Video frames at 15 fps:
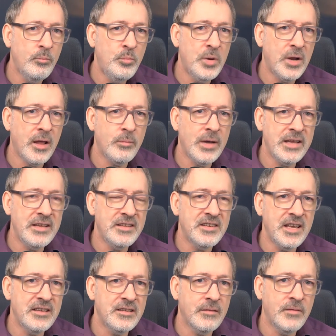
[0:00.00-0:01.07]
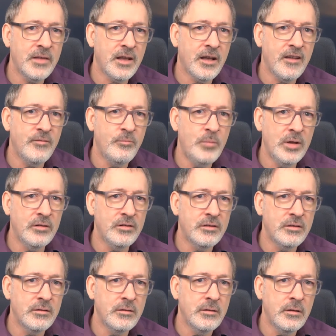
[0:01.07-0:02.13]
But I might take something I've built